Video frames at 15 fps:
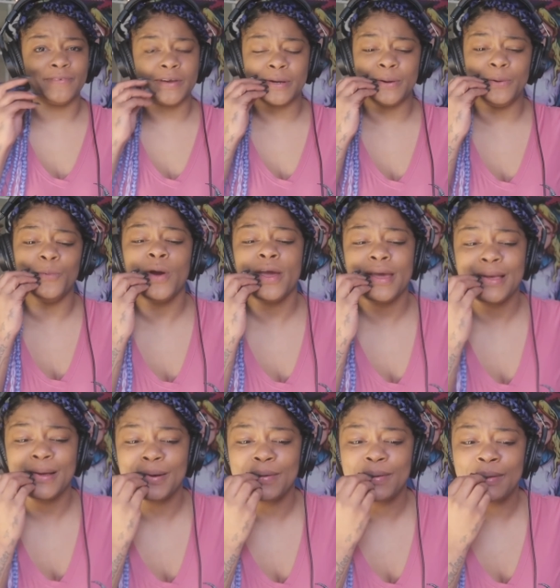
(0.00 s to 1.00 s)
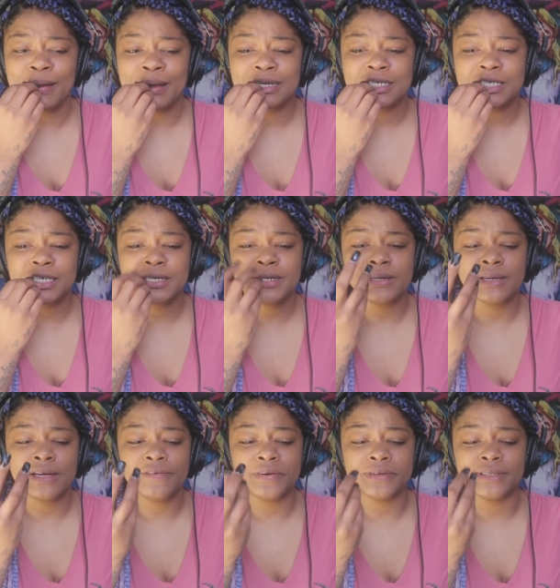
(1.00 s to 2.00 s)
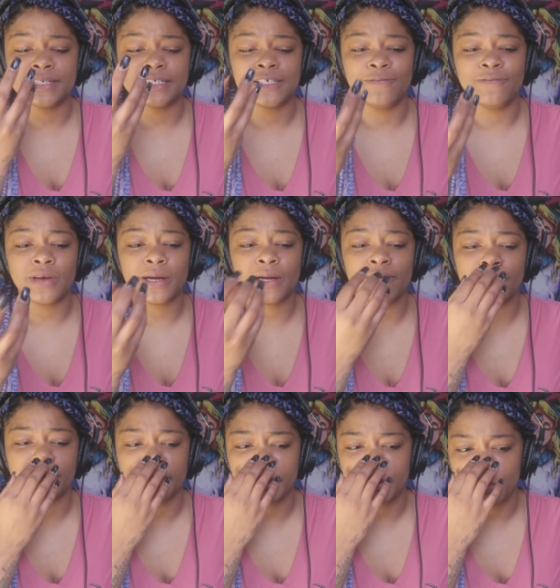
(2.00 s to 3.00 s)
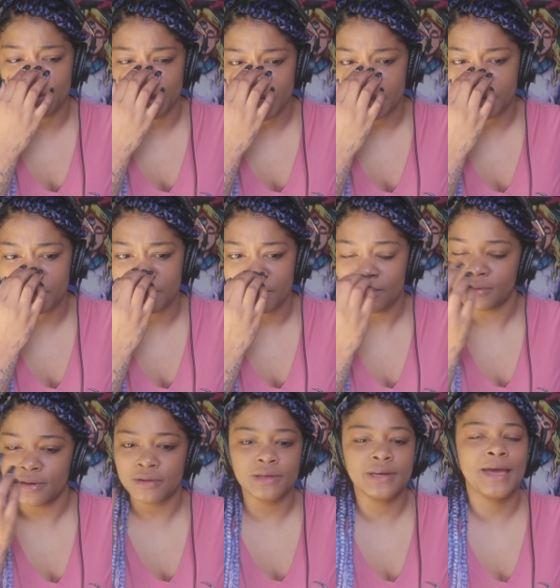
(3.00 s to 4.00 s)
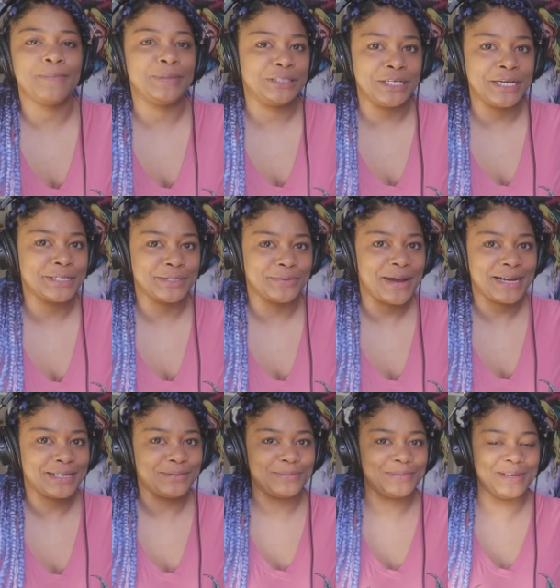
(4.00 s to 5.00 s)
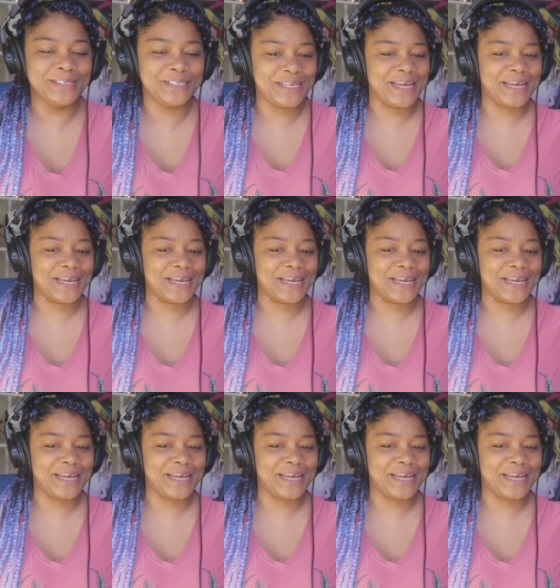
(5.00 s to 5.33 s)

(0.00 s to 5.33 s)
this very well she delivered this very, very well. Not only that, but she interacted